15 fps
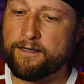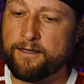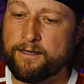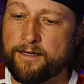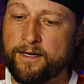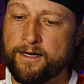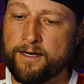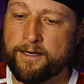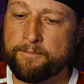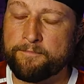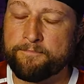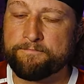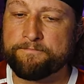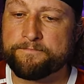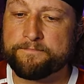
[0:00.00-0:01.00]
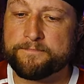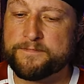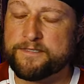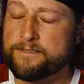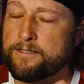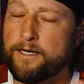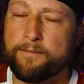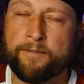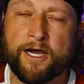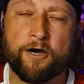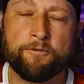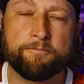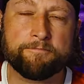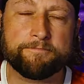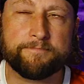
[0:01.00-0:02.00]
um,
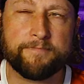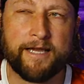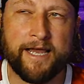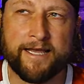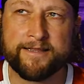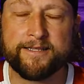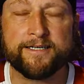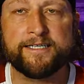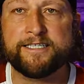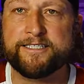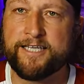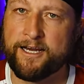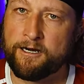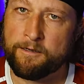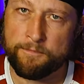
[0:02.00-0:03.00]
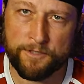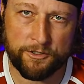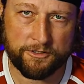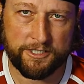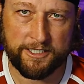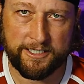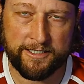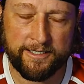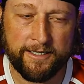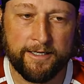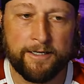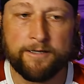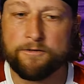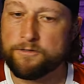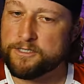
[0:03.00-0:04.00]
about Anthony Scaramucci,
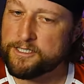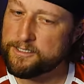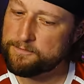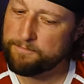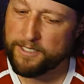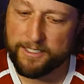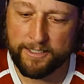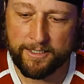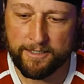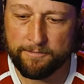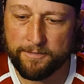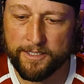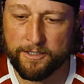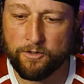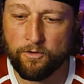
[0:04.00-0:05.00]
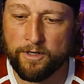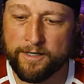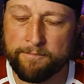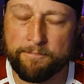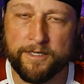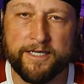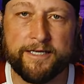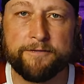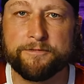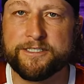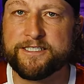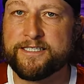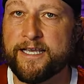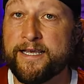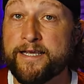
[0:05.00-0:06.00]
which is big into Bitcoin, but he was
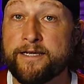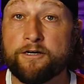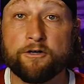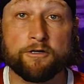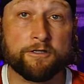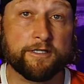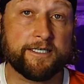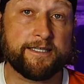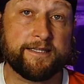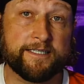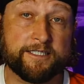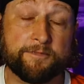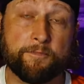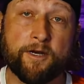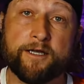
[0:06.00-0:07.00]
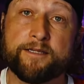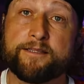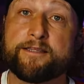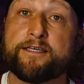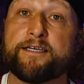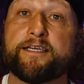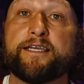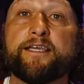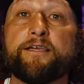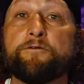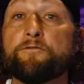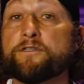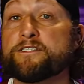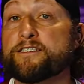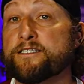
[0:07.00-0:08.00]
saying early this month that he
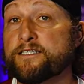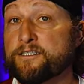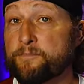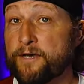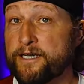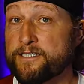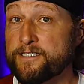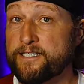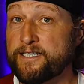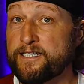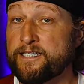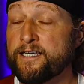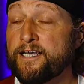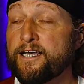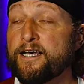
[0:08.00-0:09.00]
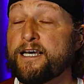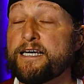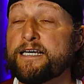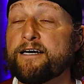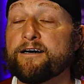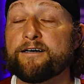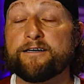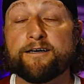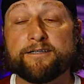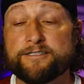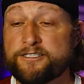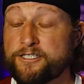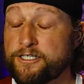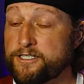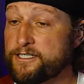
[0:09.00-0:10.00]
was expecting
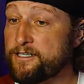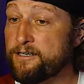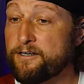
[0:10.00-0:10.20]
just